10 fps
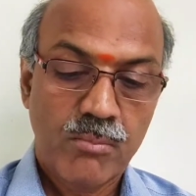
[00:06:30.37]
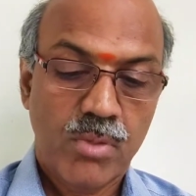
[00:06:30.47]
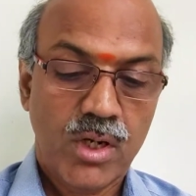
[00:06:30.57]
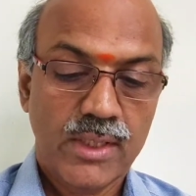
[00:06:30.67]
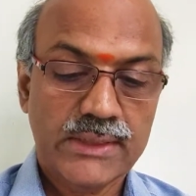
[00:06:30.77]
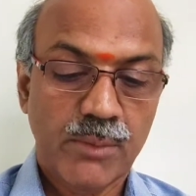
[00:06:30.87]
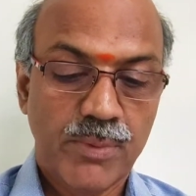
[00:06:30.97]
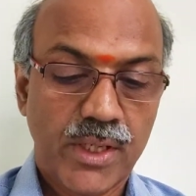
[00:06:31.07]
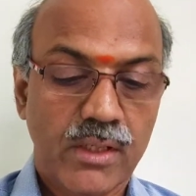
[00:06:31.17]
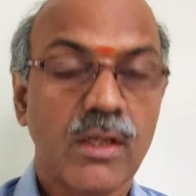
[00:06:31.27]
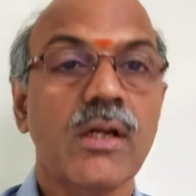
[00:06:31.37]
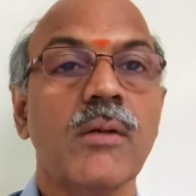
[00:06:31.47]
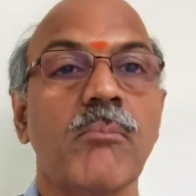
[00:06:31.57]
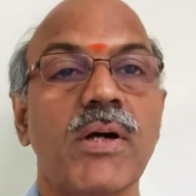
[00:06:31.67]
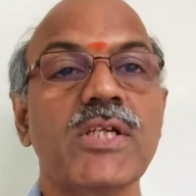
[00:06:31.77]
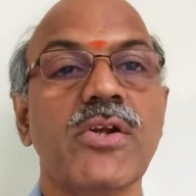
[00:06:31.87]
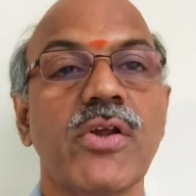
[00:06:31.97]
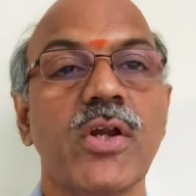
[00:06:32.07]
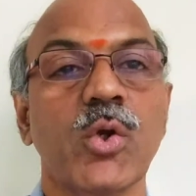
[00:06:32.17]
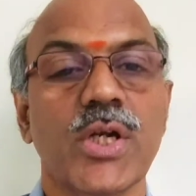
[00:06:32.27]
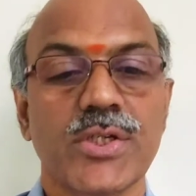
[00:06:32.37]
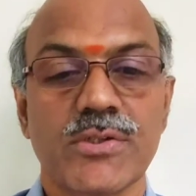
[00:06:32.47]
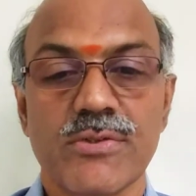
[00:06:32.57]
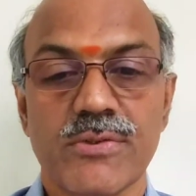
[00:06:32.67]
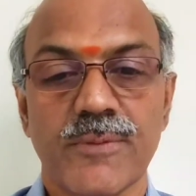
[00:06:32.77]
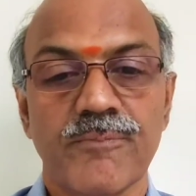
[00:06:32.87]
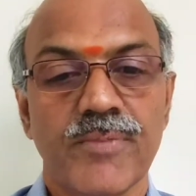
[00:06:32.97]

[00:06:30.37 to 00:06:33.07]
bodies depending on budgetary allocations,